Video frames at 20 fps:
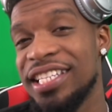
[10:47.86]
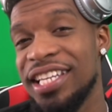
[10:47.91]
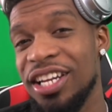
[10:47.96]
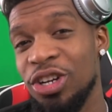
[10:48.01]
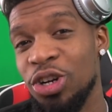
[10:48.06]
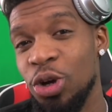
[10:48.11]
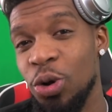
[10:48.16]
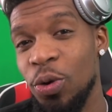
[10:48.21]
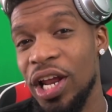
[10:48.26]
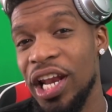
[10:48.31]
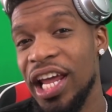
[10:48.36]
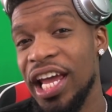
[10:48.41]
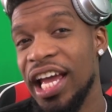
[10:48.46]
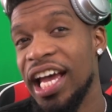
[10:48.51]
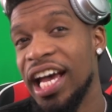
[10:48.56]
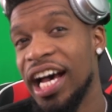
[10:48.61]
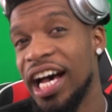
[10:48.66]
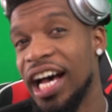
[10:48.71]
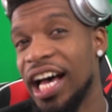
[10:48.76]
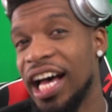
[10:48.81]
that's going to do it.
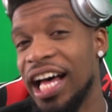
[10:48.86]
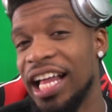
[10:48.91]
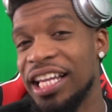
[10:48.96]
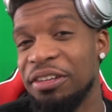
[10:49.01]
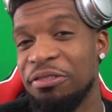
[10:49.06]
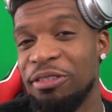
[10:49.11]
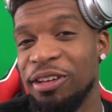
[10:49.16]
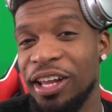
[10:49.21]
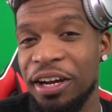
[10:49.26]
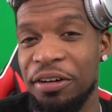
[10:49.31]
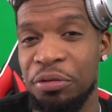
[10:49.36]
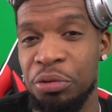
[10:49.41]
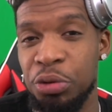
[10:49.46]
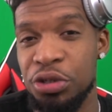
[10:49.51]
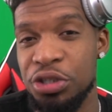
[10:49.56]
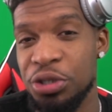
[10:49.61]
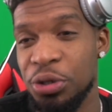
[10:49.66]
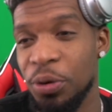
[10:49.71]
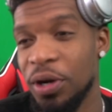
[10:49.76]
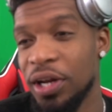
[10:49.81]
Leave a like if
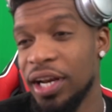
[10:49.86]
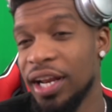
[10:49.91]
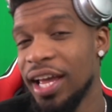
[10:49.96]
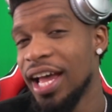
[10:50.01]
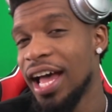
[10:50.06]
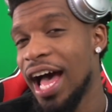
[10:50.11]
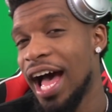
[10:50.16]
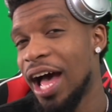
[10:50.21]
you enjoyed.